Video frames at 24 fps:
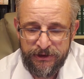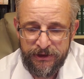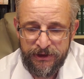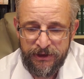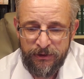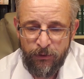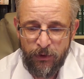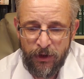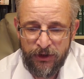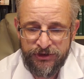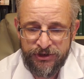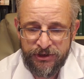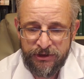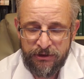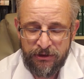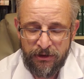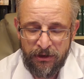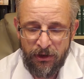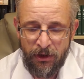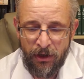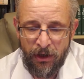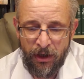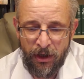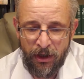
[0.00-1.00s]
It wasn't
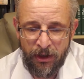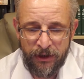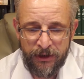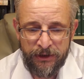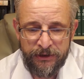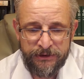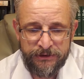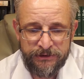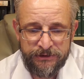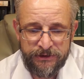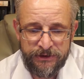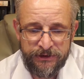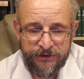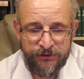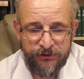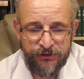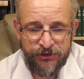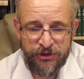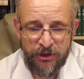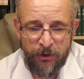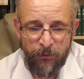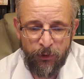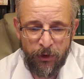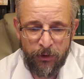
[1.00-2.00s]
long until
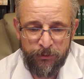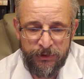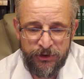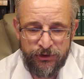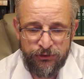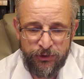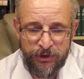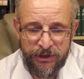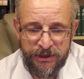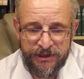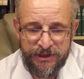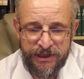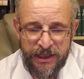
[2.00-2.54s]
somewhere between